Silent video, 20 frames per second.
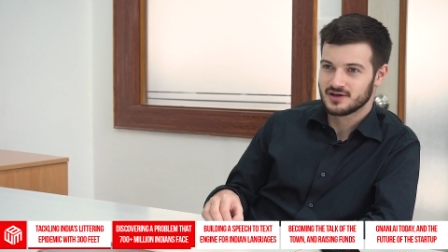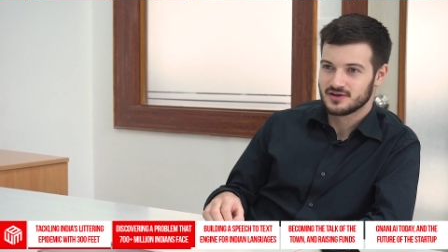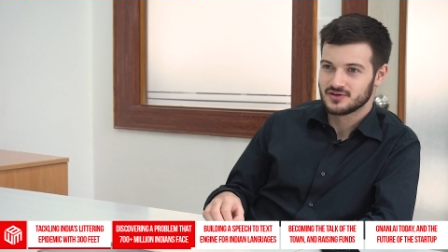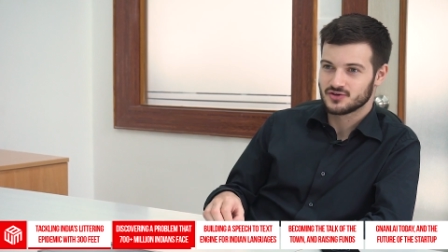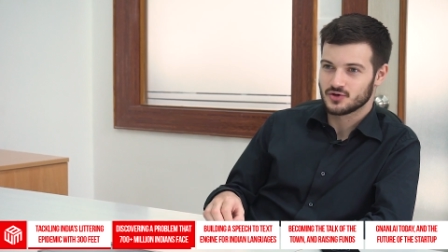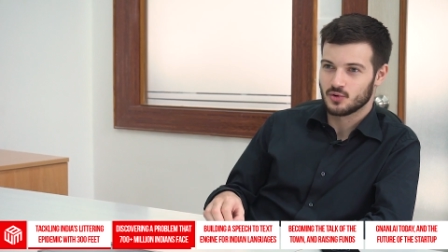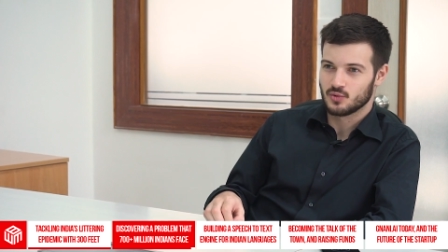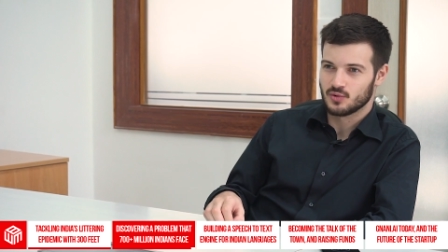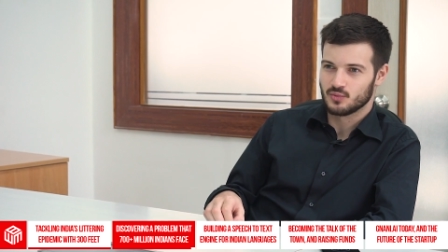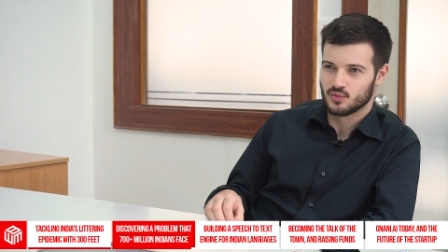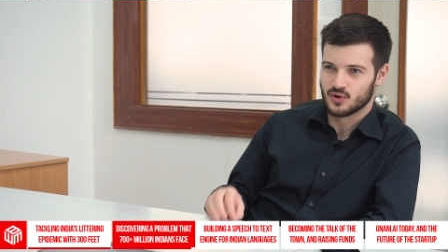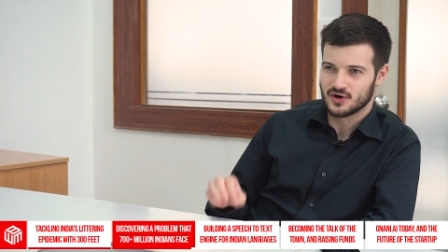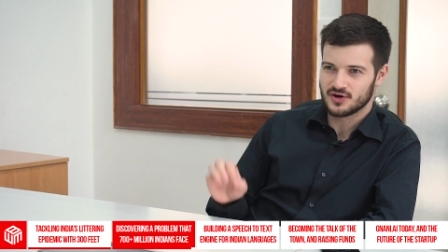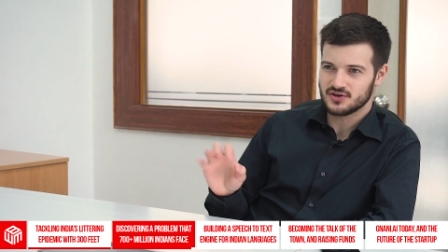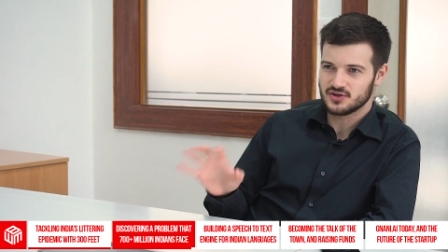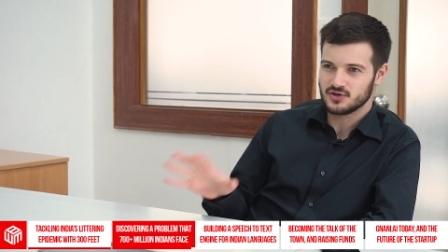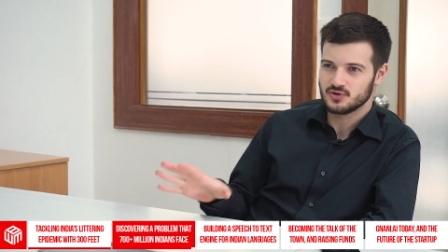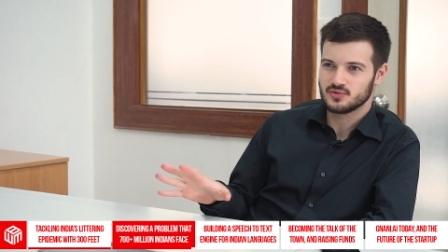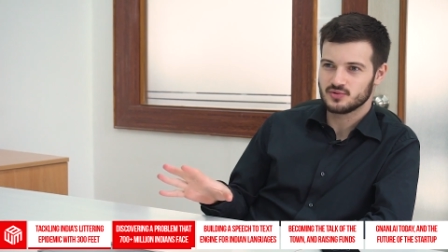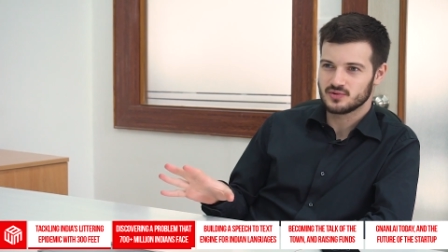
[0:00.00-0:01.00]
So
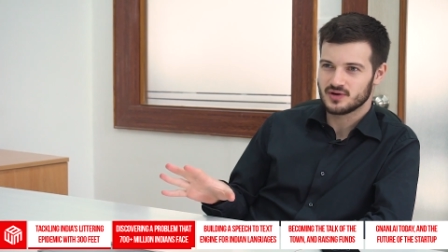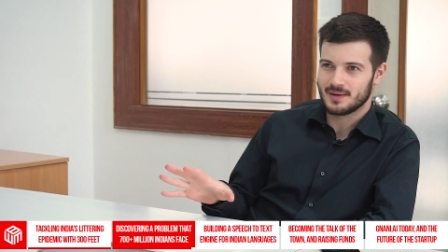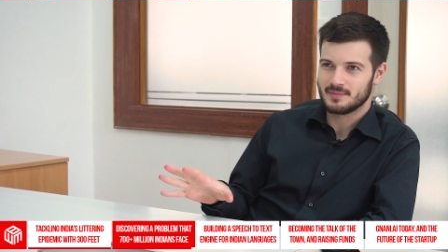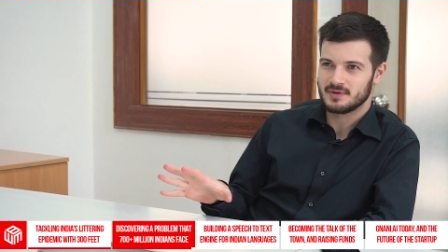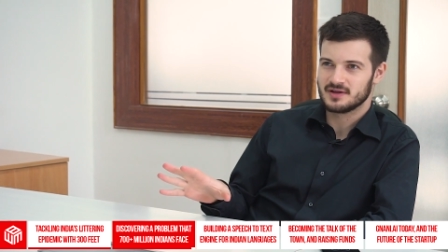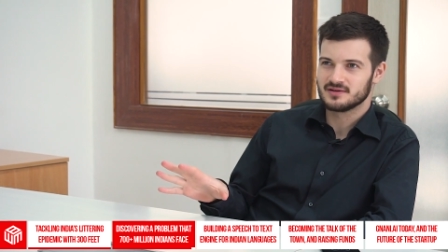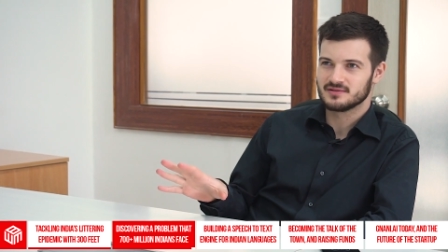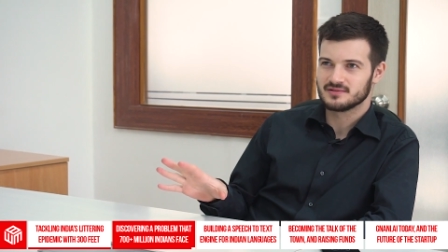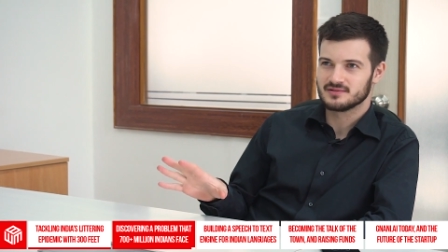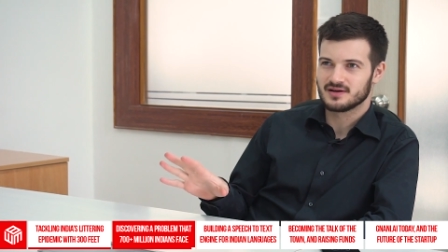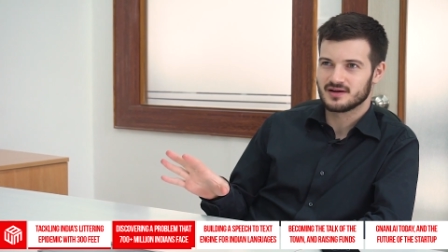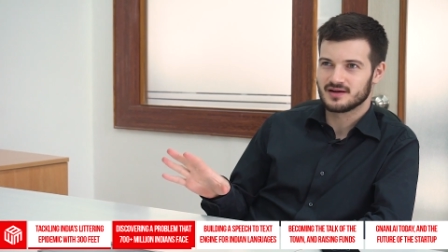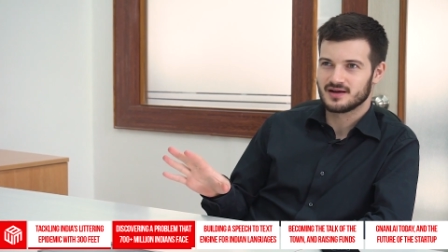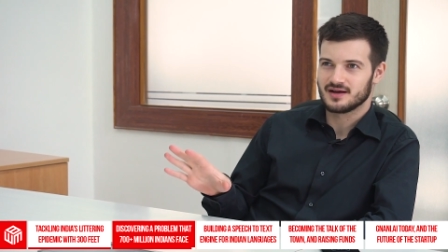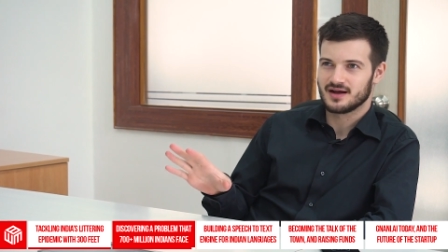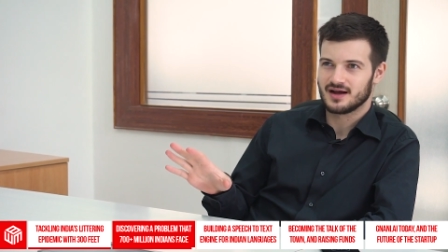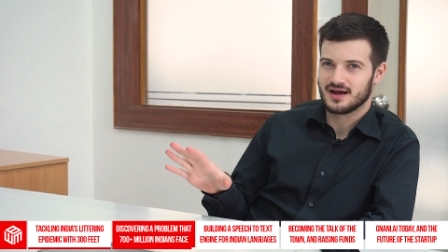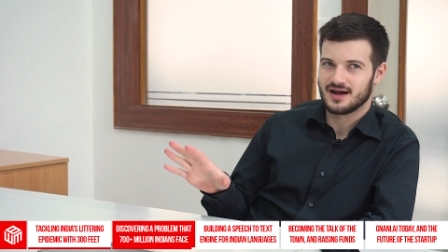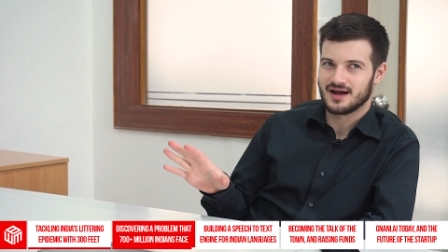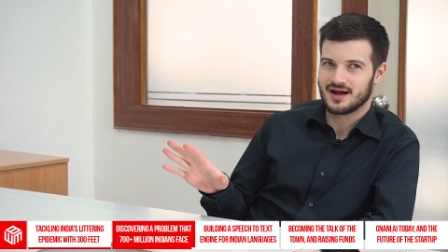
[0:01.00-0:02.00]
weren't you, I mean,
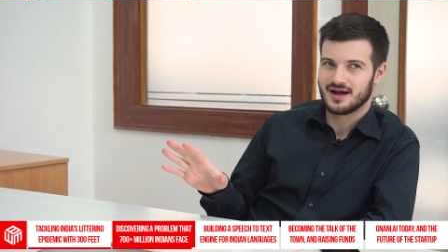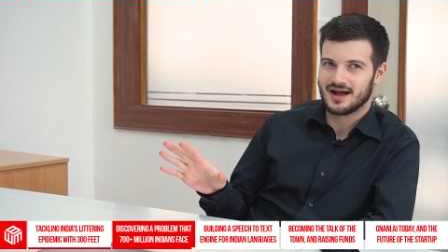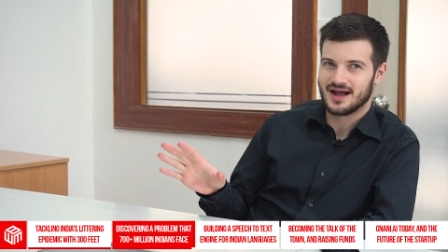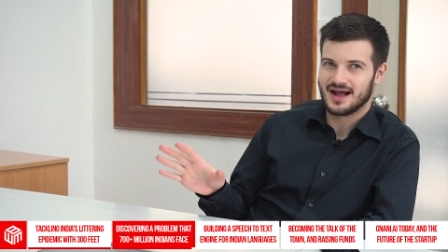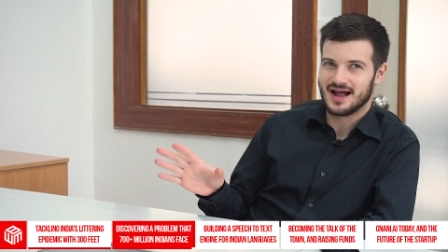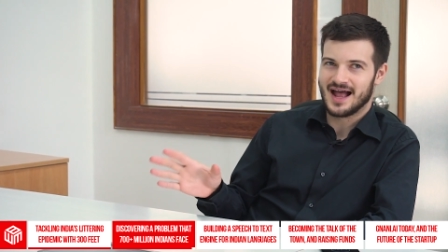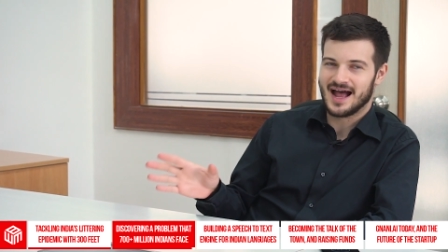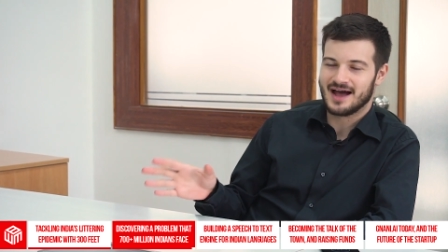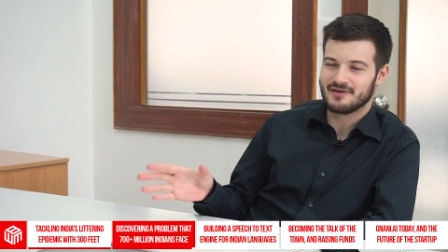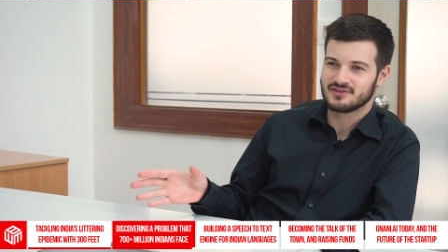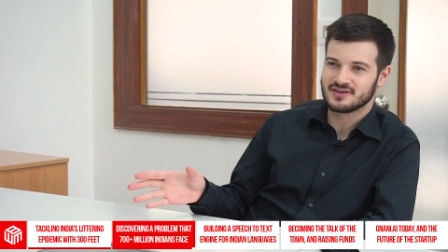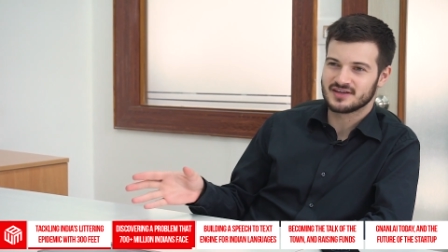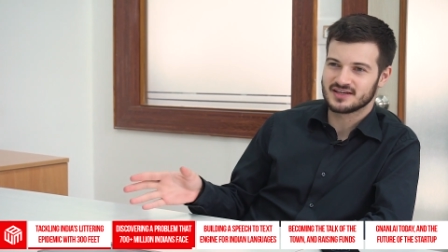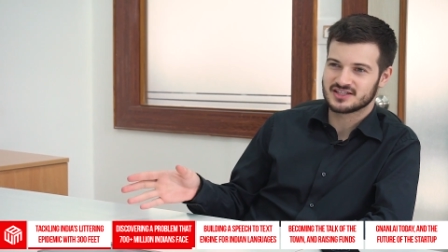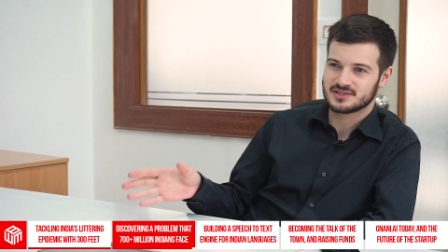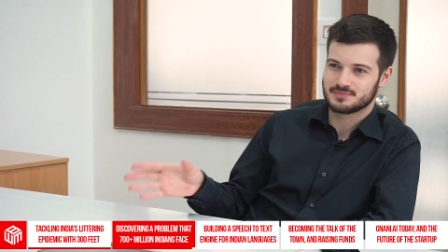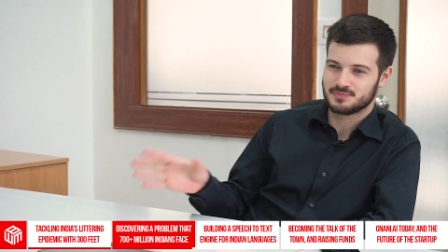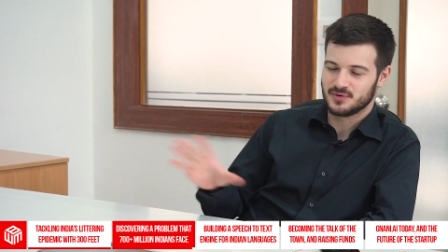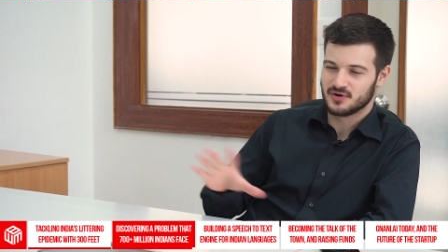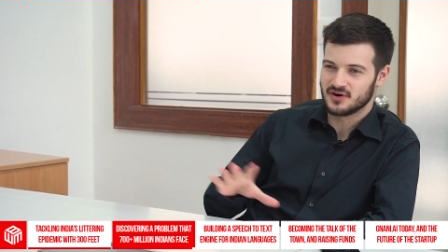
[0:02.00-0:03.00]
having
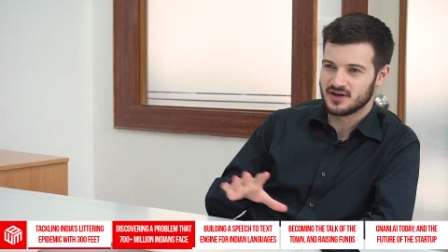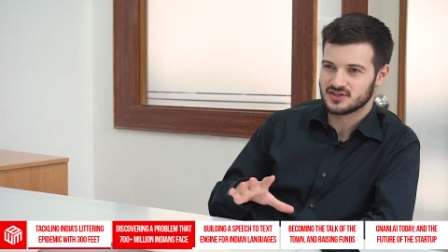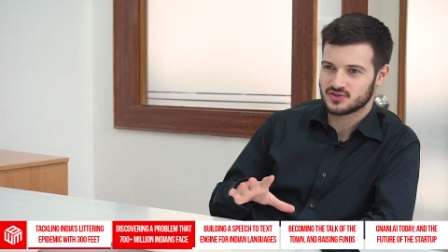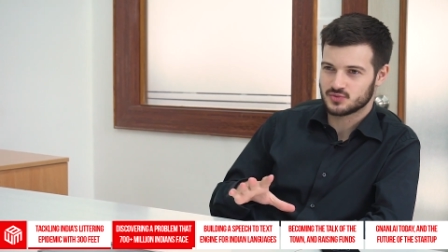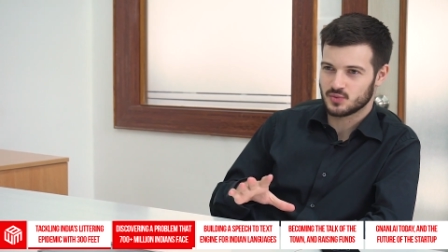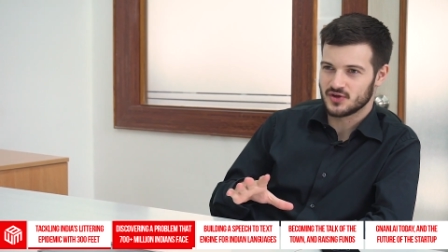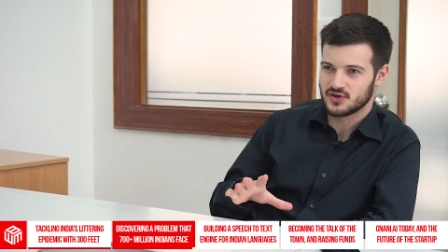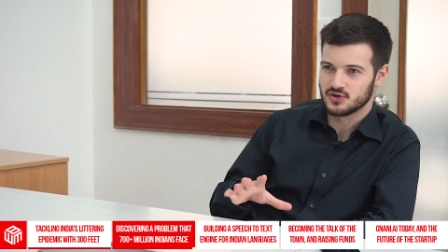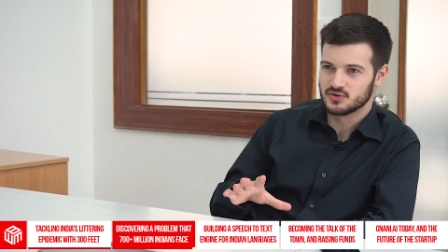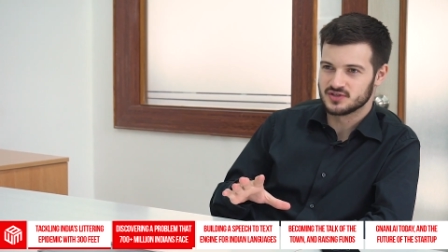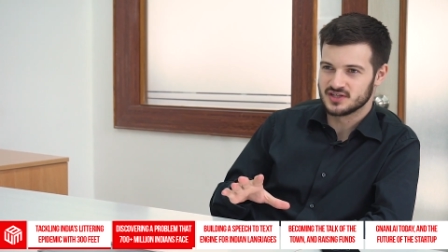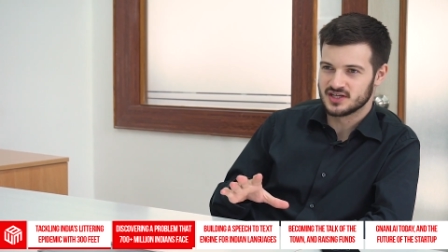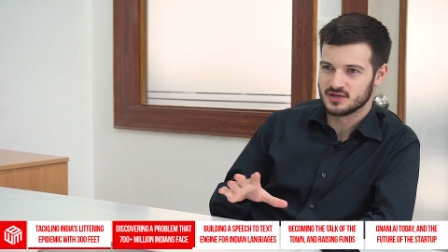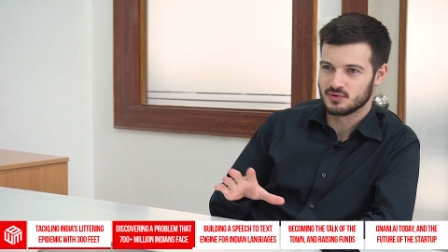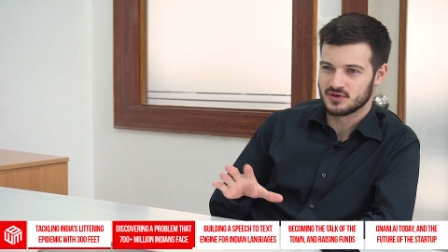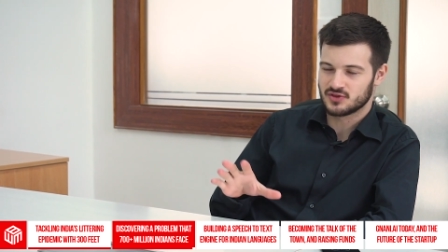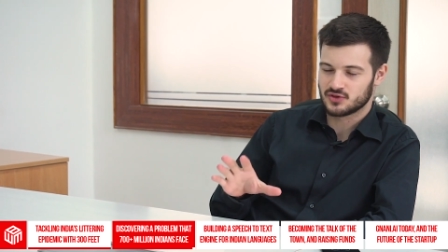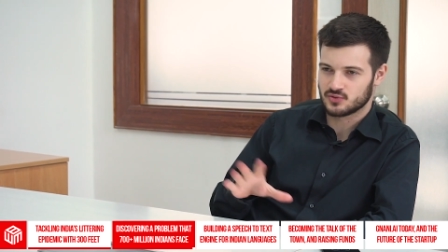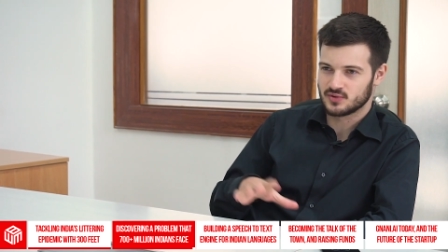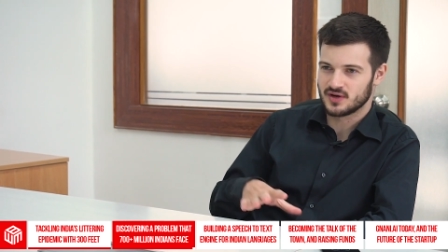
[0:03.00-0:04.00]
experienced what you did
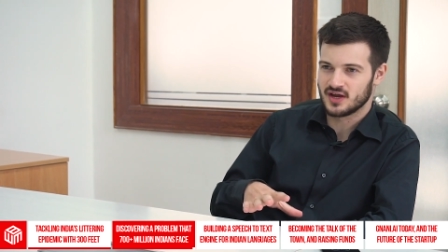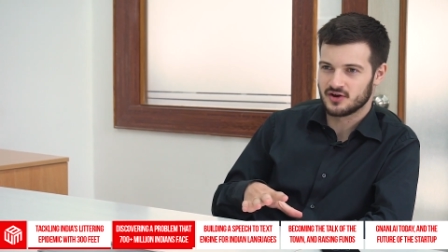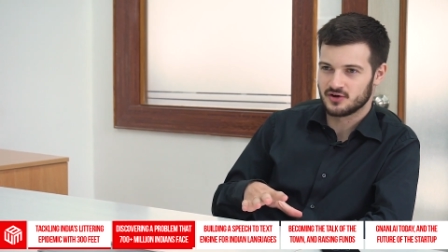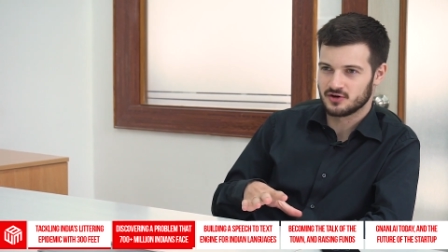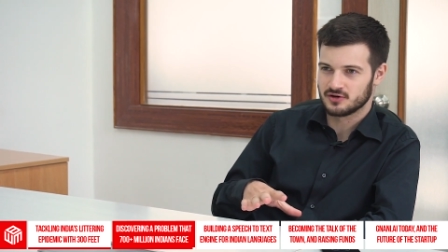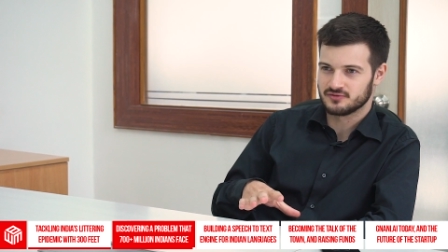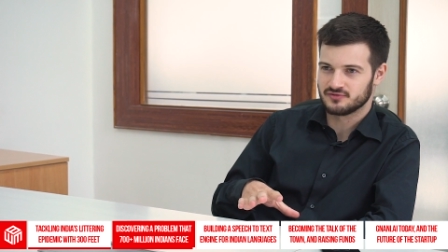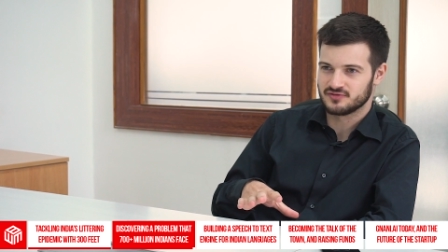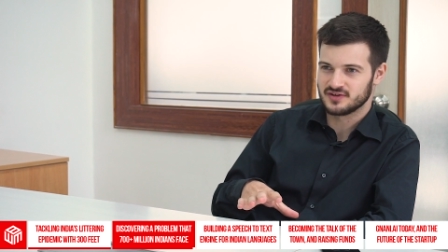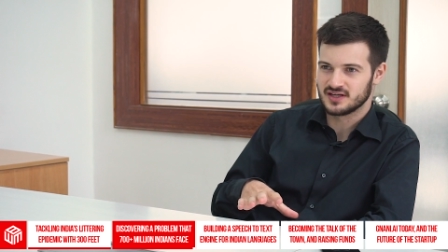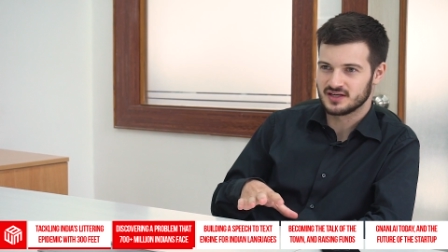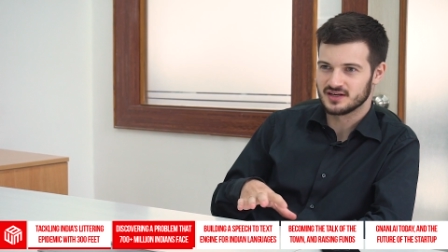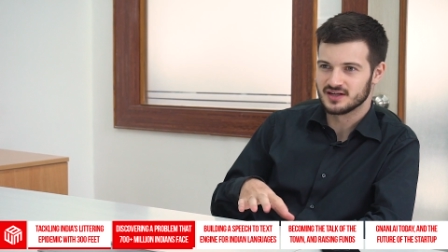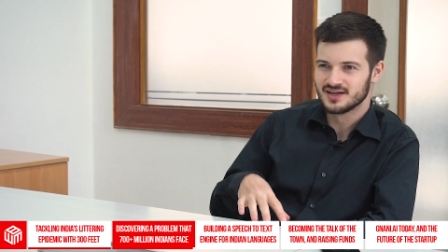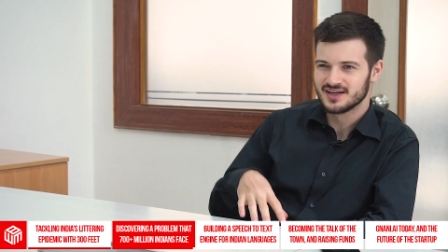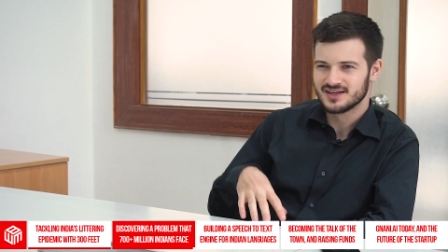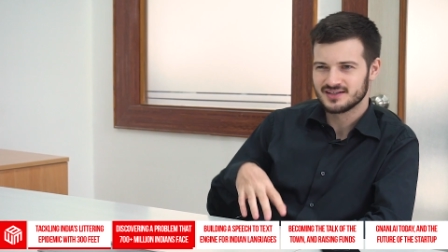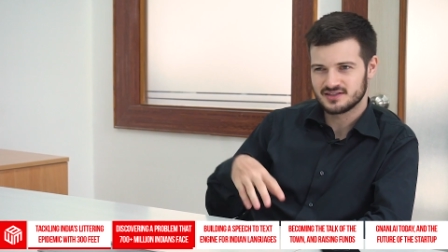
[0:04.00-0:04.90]
with 300 feet,